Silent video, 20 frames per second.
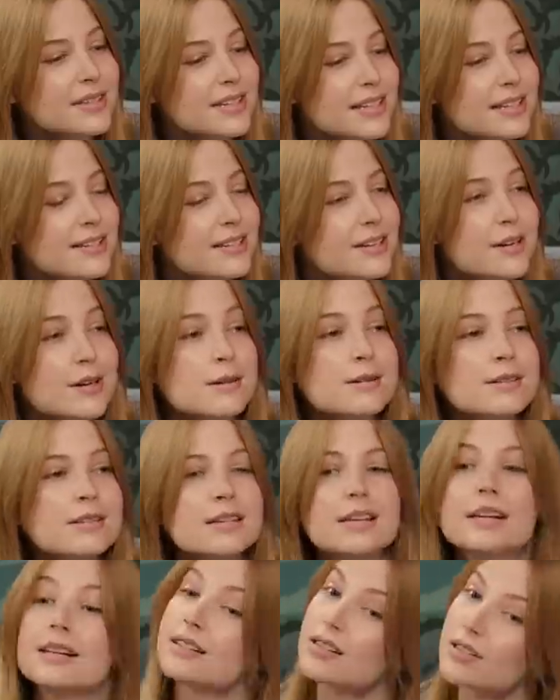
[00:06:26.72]

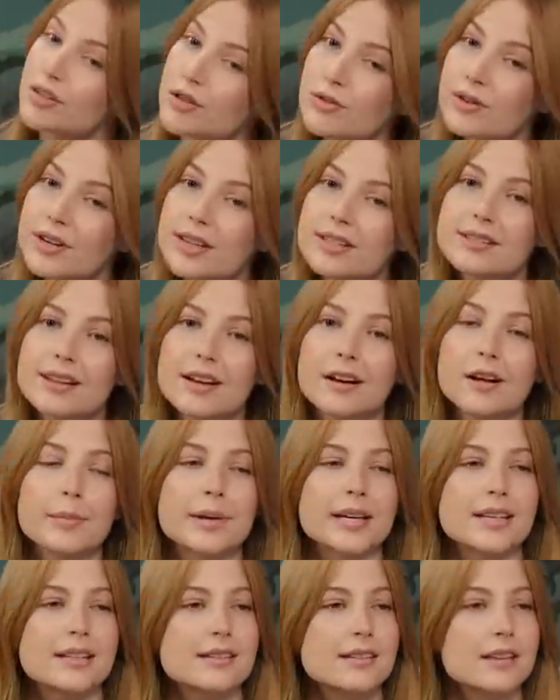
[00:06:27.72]
Caesars, Detroit style
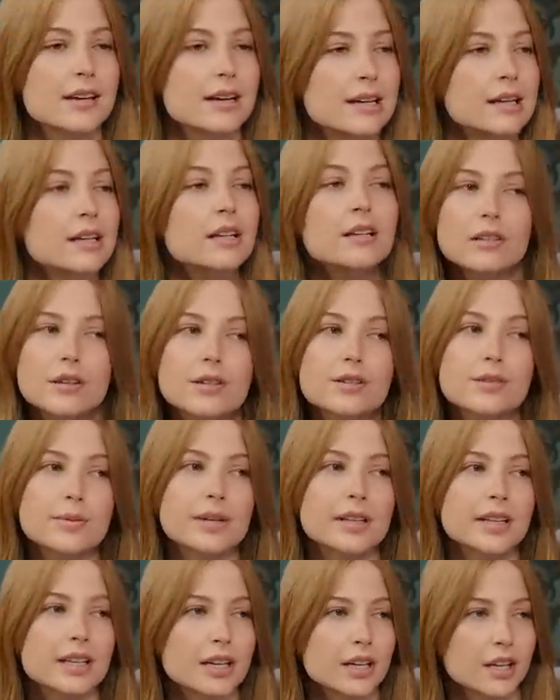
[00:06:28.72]
pizza. Looks
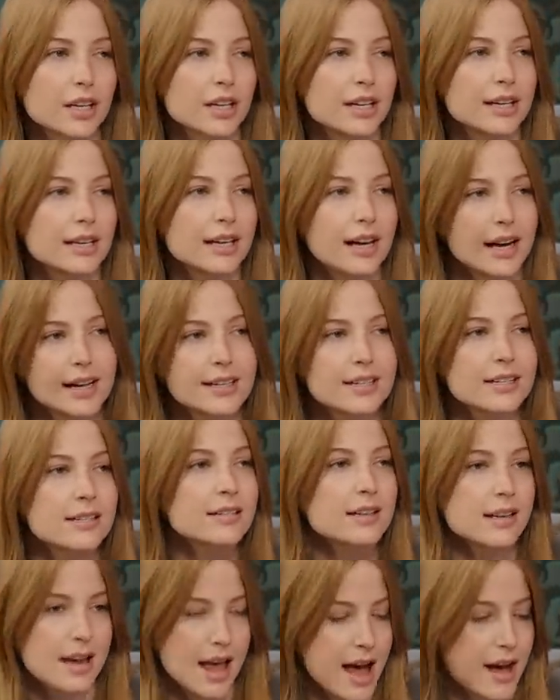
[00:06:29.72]
really good. I
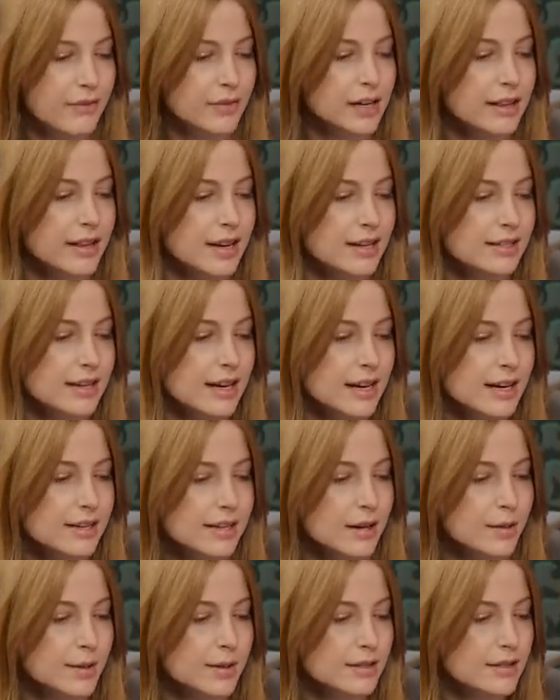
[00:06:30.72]
didn't have any that day because
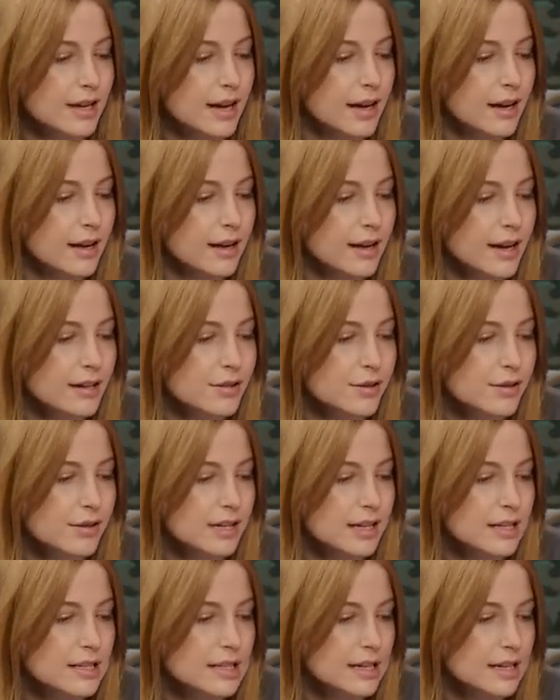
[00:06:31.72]
I was uh,
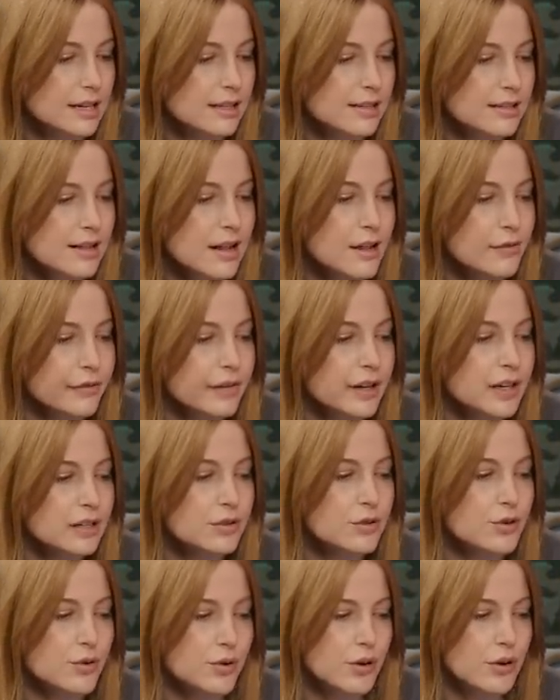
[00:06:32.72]
exercising self
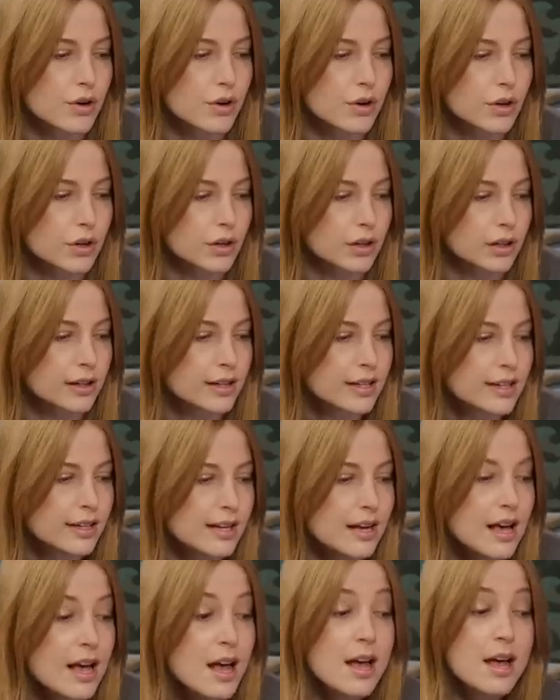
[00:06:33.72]
control.
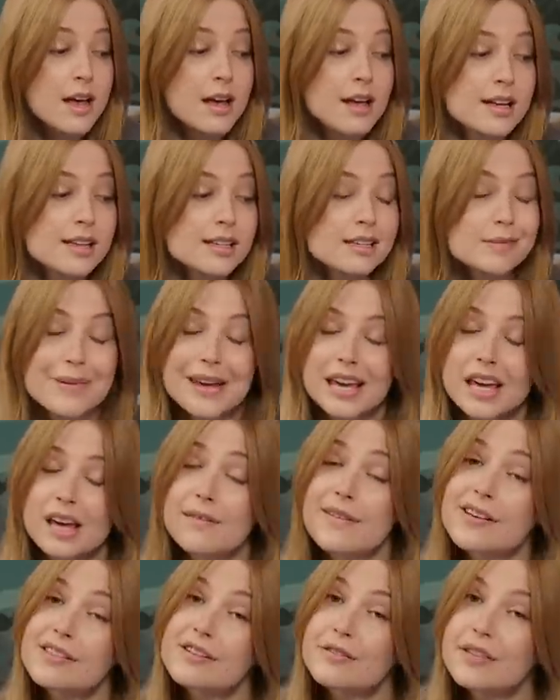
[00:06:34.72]
Speaking
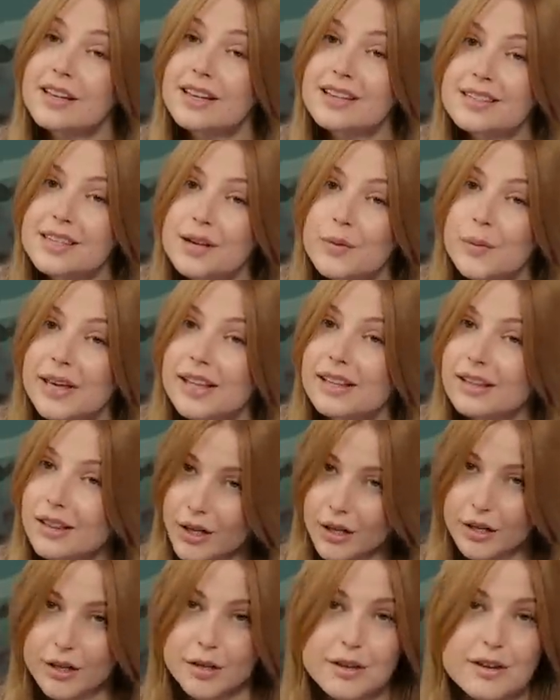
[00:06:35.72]
of other things that we
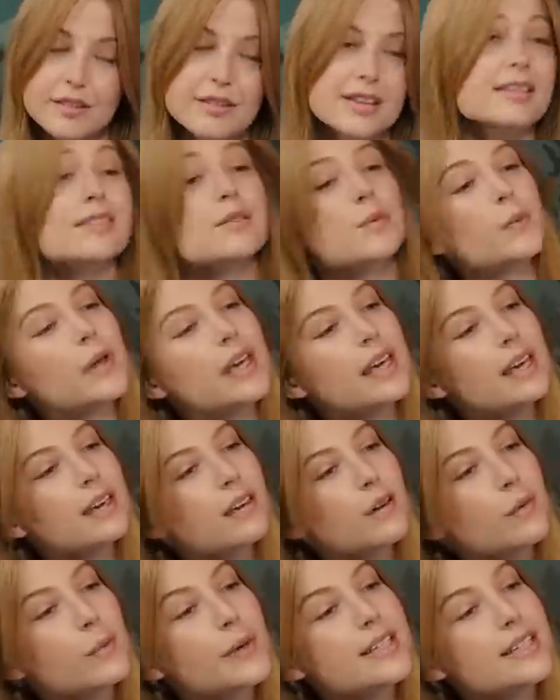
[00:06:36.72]
learned this
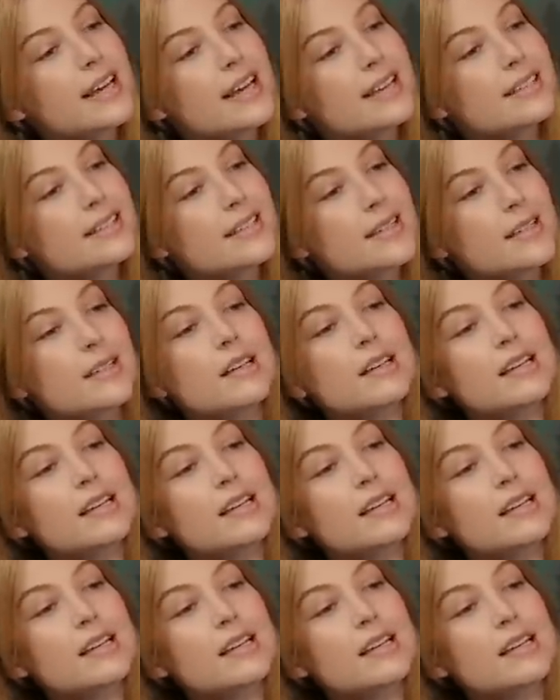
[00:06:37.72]
week, we tested